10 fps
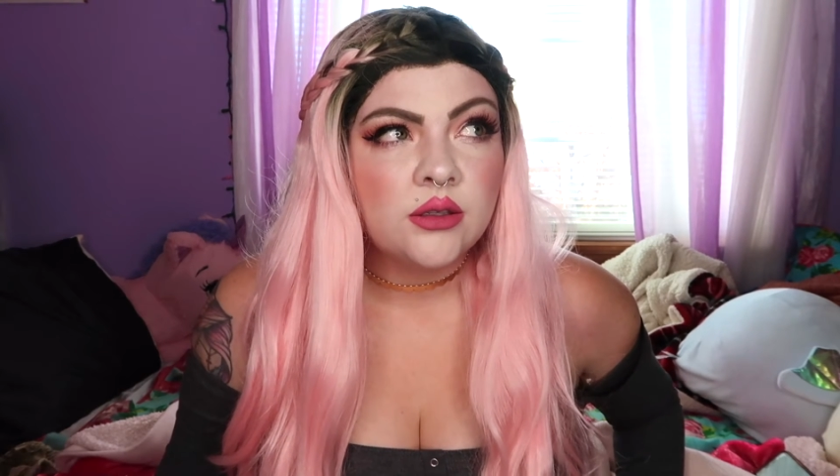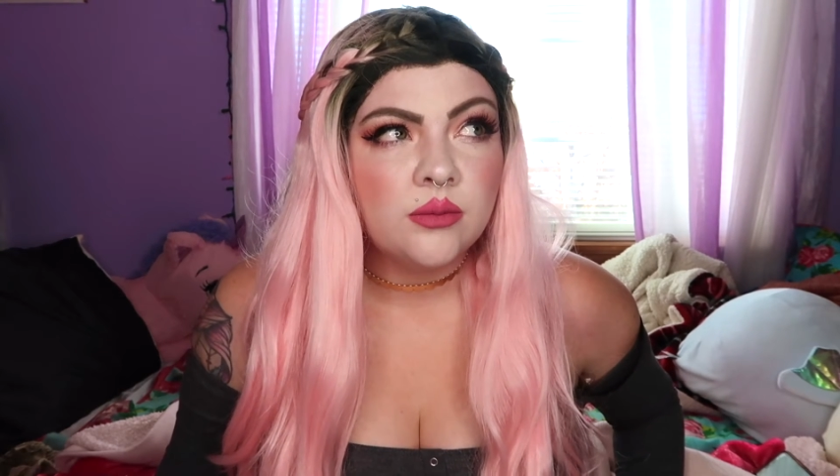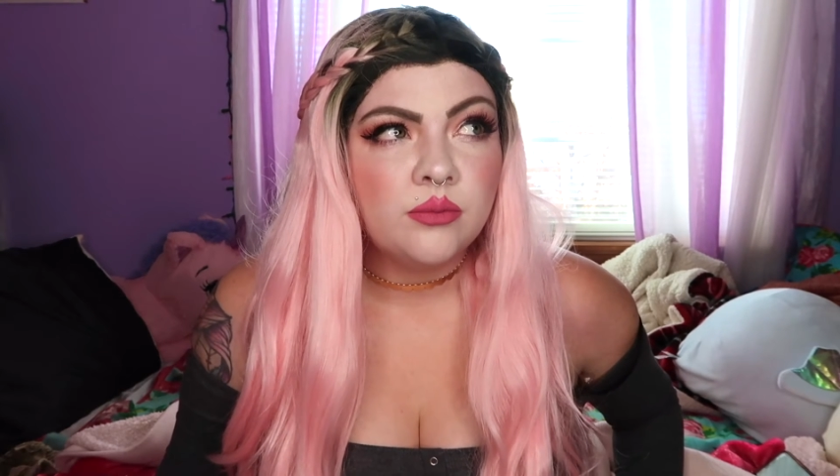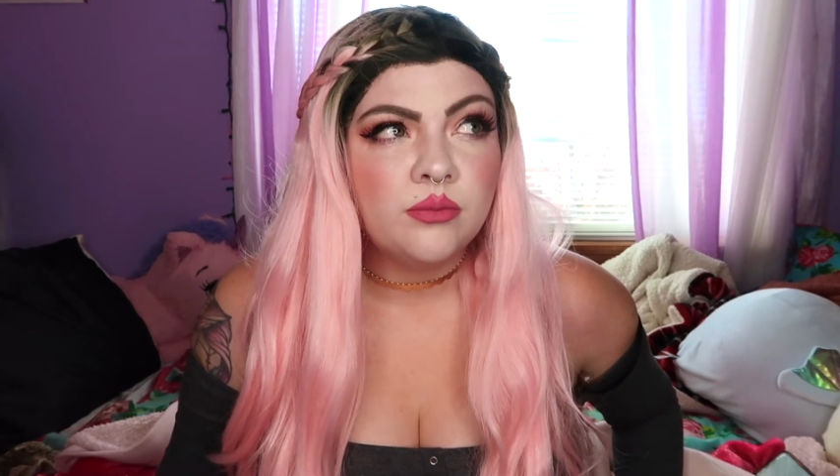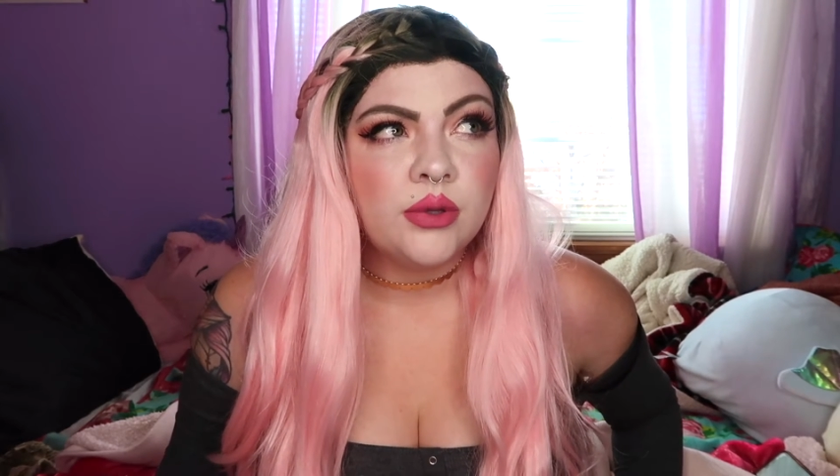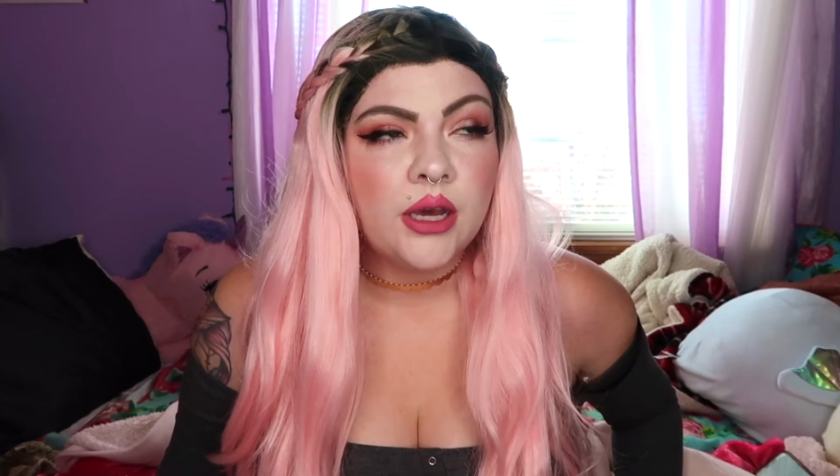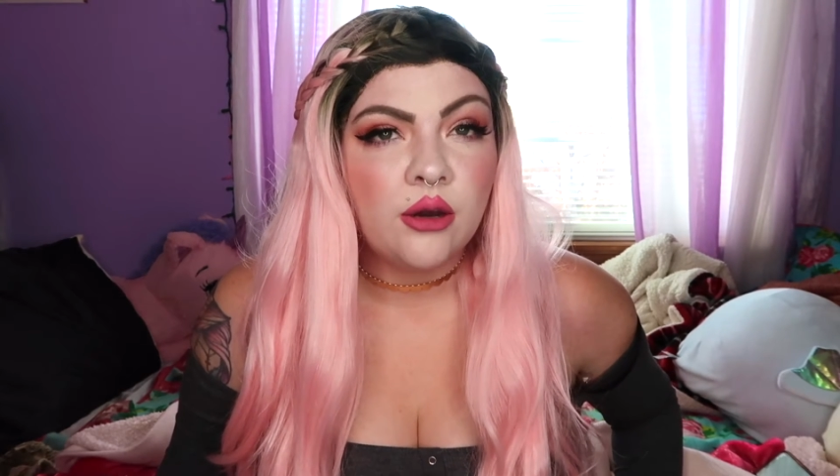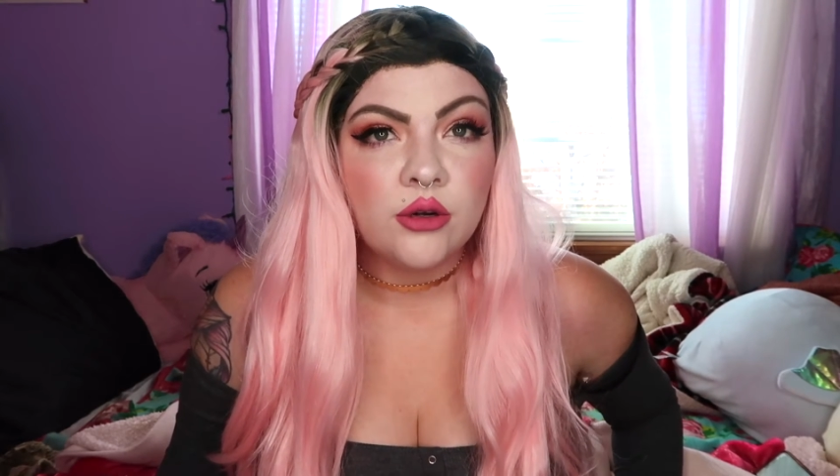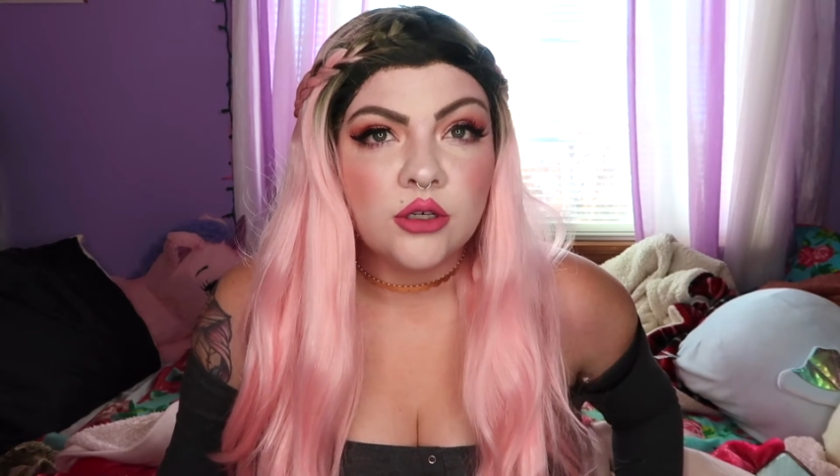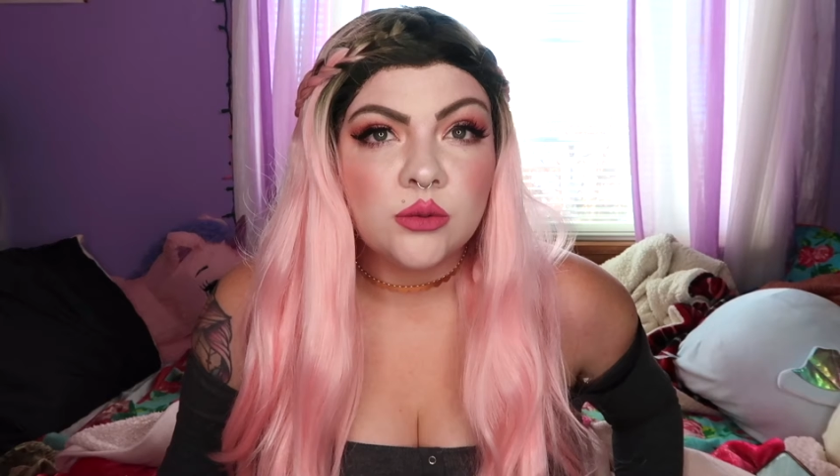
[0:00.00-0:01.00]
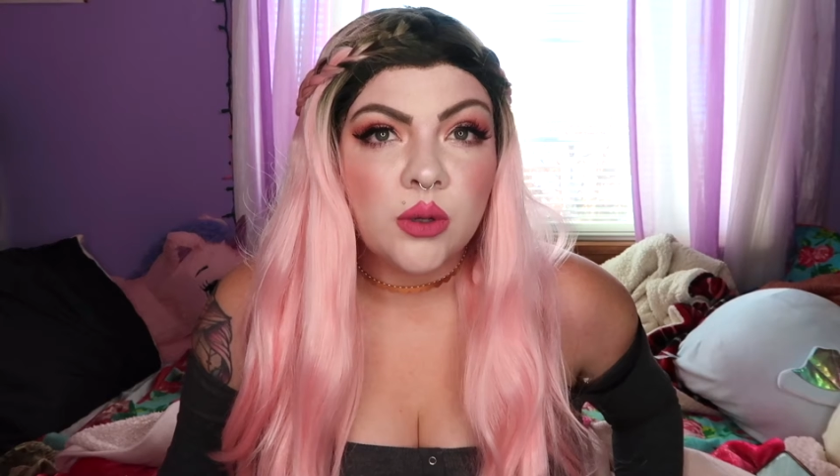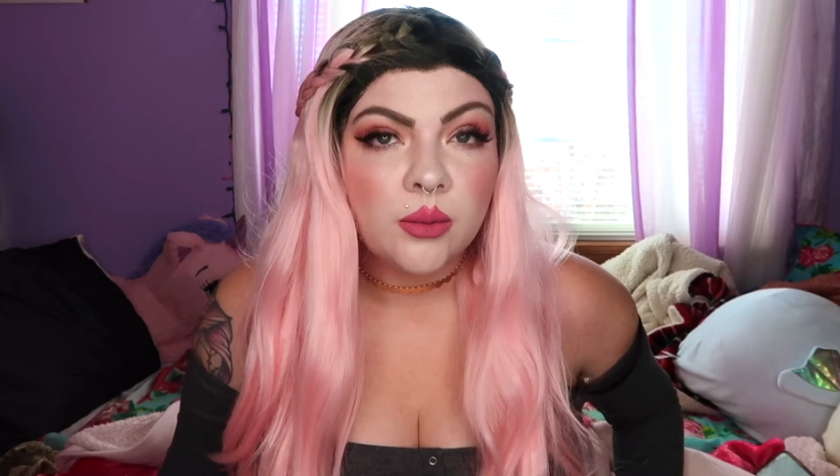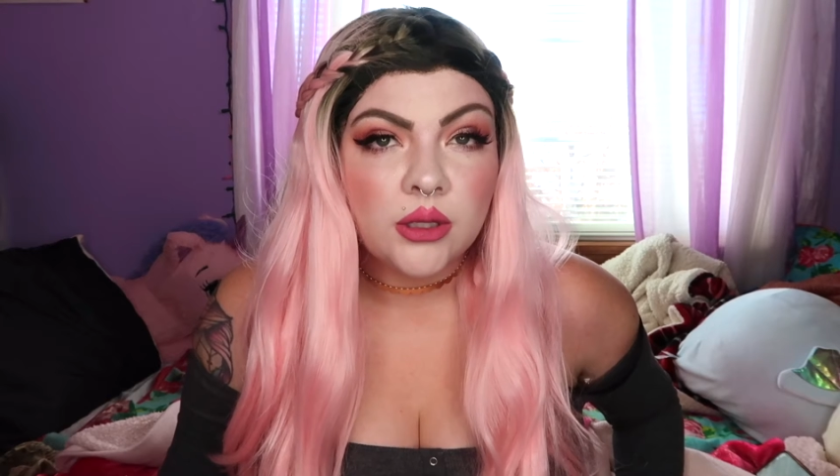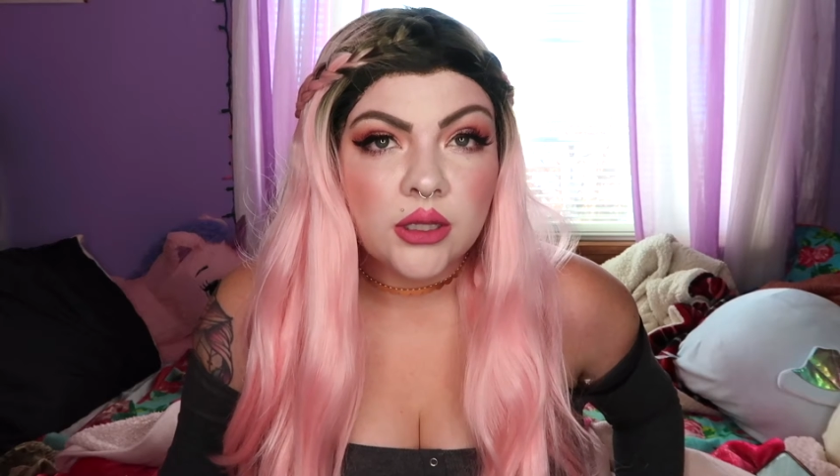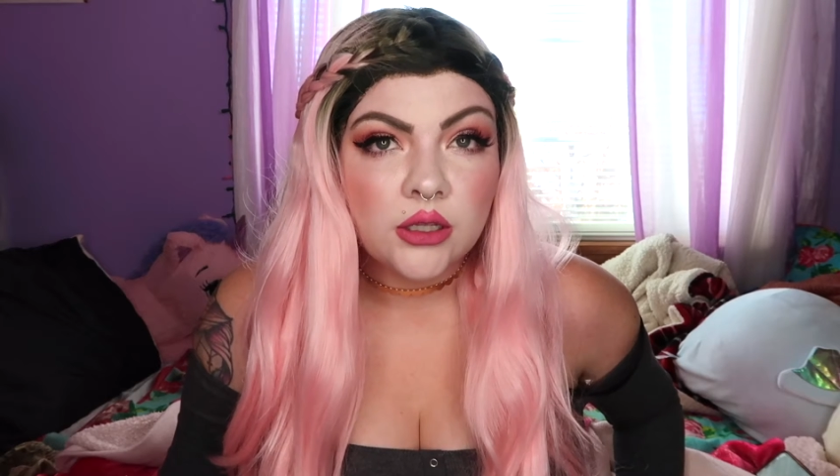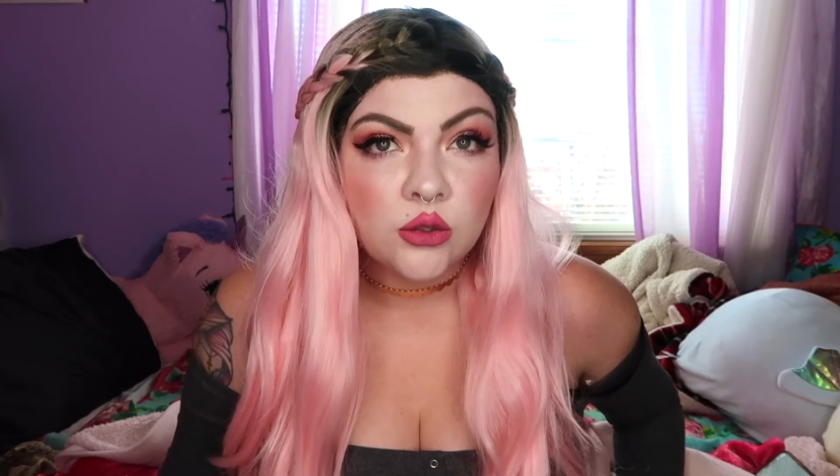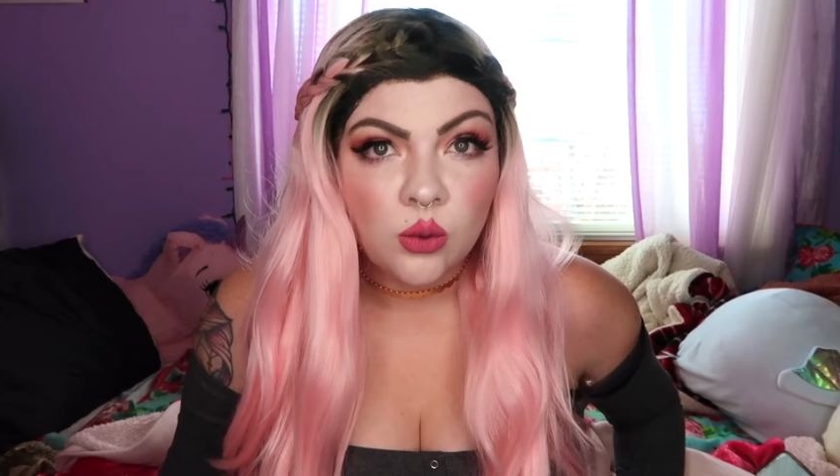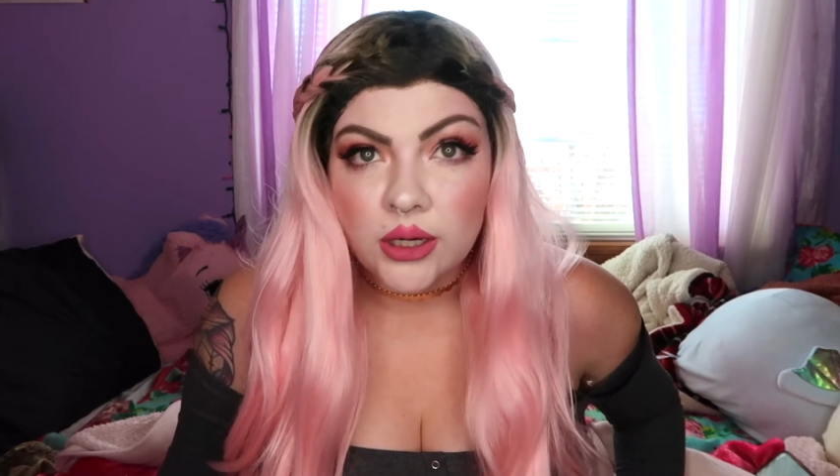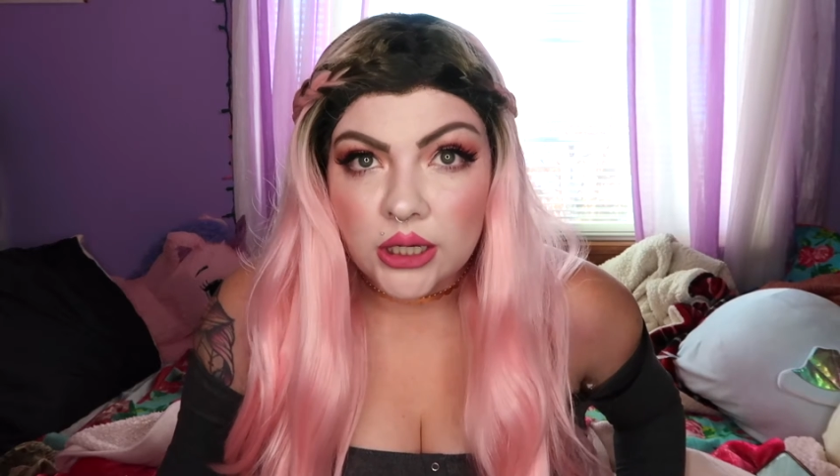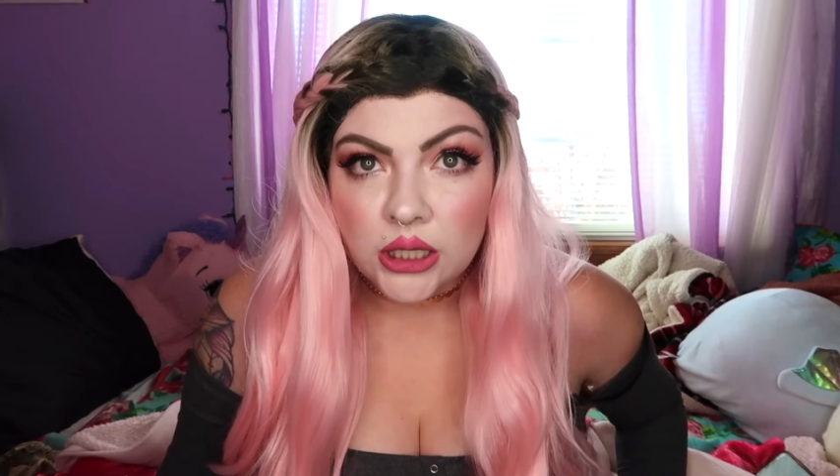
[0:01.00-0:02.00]
the powder is probably like
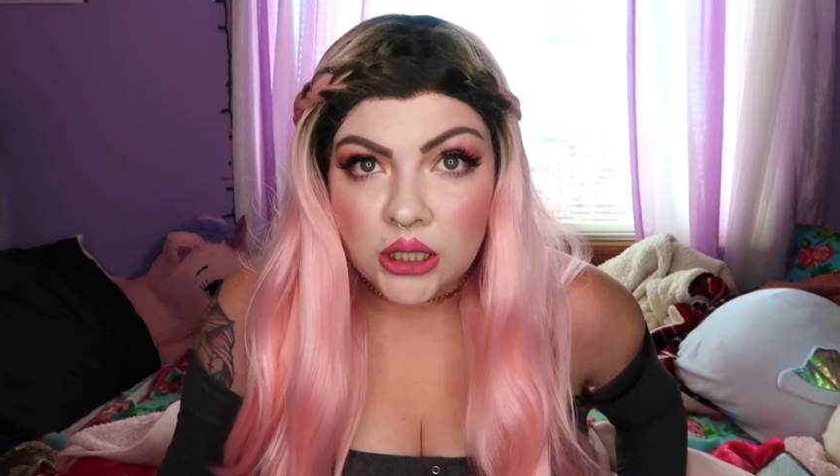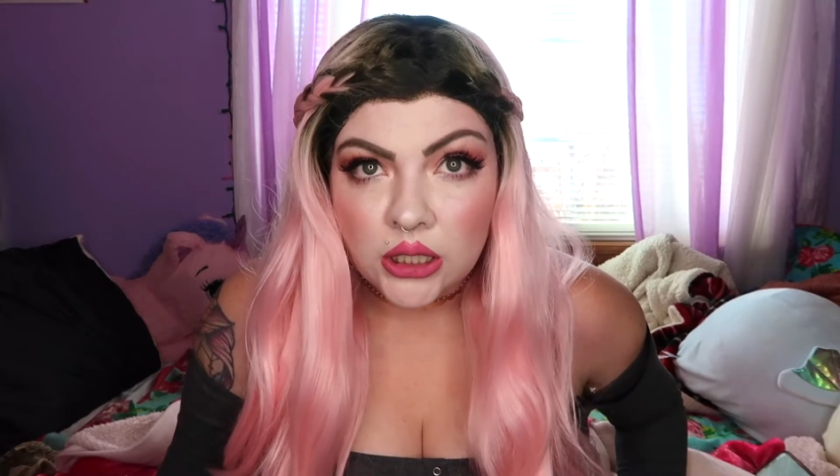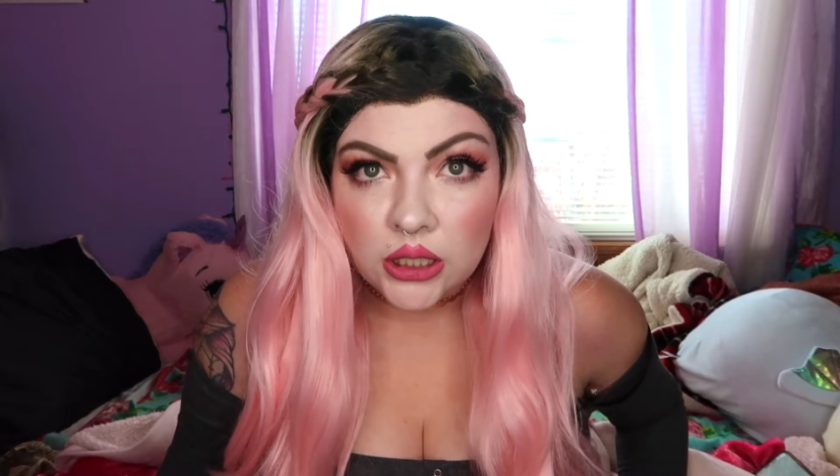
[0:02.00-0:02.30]
20.